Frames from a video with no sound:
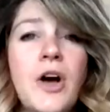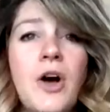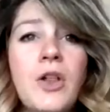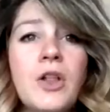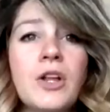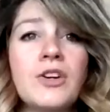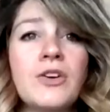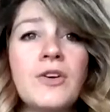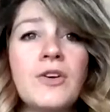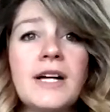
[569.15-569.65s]

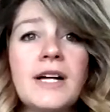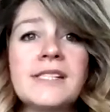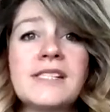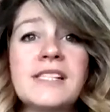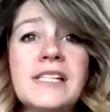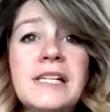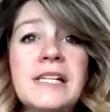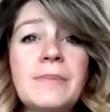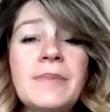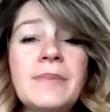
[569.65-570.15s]
all
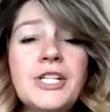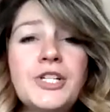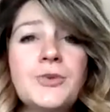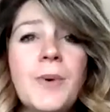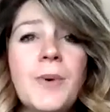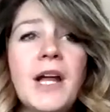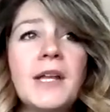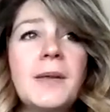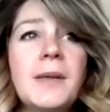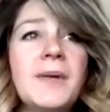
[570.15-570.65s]
across Team
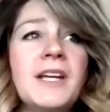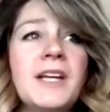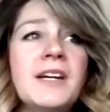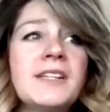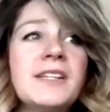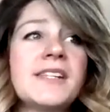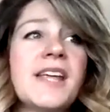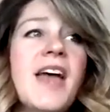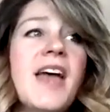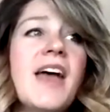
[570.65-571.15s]
Beachbody,
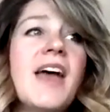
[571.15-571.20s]
because